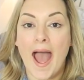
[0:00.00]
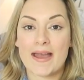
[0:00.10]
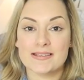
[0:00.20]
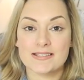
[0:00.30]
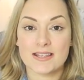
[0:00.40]

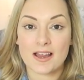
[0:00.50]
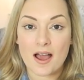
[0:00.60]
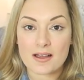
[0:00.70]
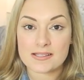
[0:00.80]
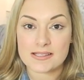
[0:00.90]
and the
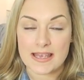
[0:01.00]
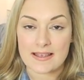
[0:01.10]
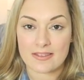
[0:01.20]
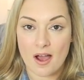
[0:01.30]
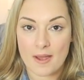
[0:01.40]
last
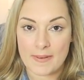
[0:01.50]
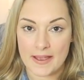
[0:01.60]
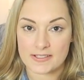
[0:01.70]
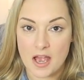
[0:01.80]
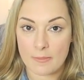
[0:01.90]
thing that I
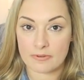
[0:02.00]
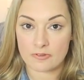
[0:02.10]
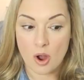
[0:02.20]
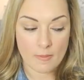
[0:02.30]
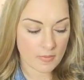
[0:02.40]
picked up
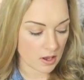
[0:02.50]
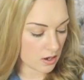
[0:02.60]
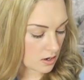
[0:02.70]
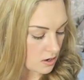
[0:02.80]
from